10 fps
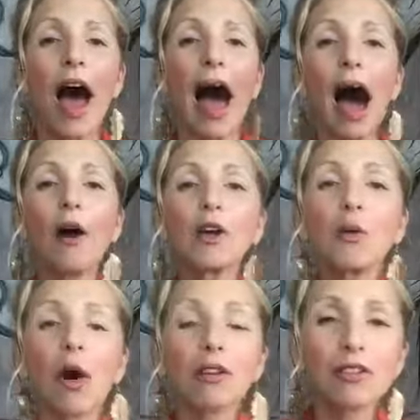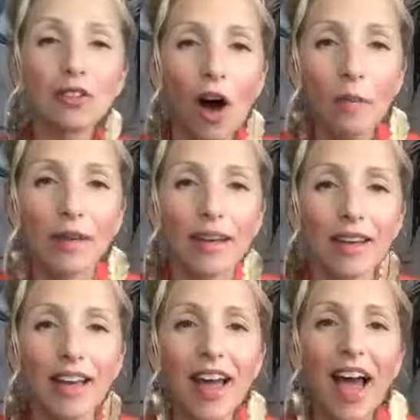how you all saw
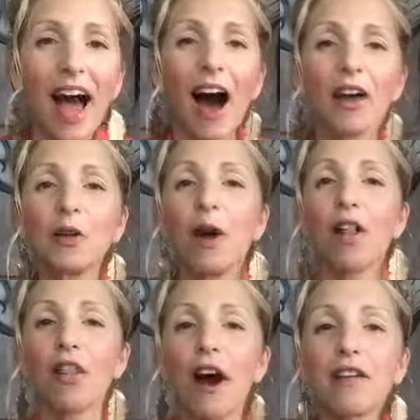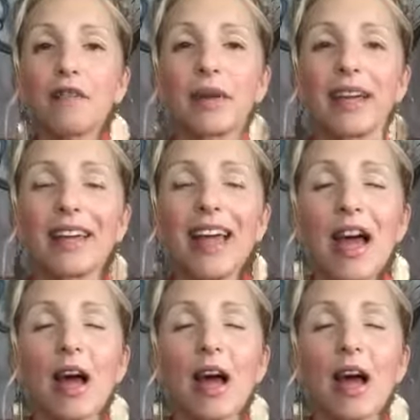me, how you all thought of me,